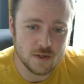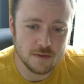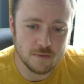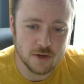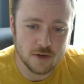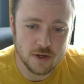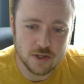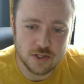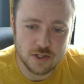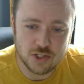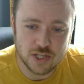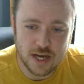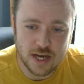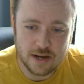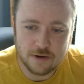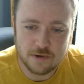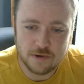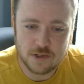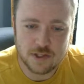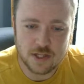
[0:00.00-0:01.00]
good
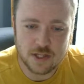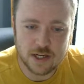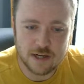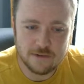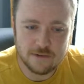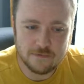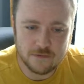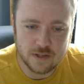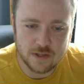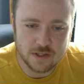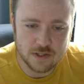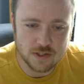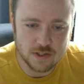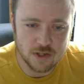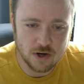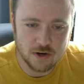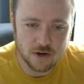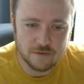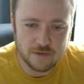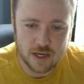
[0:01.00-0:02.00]
shadow stuff. This
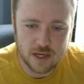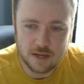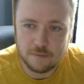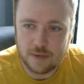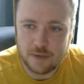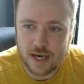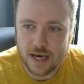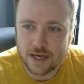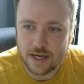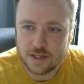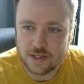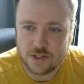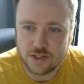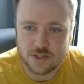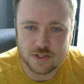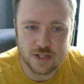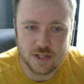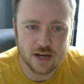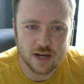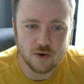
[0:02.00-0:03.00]
Dark Vein package
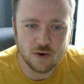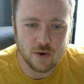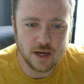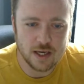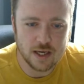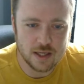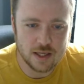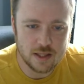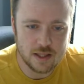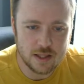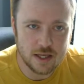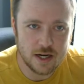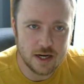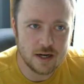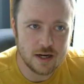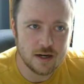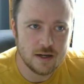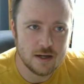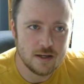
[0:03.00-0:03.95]
is not quite getting there.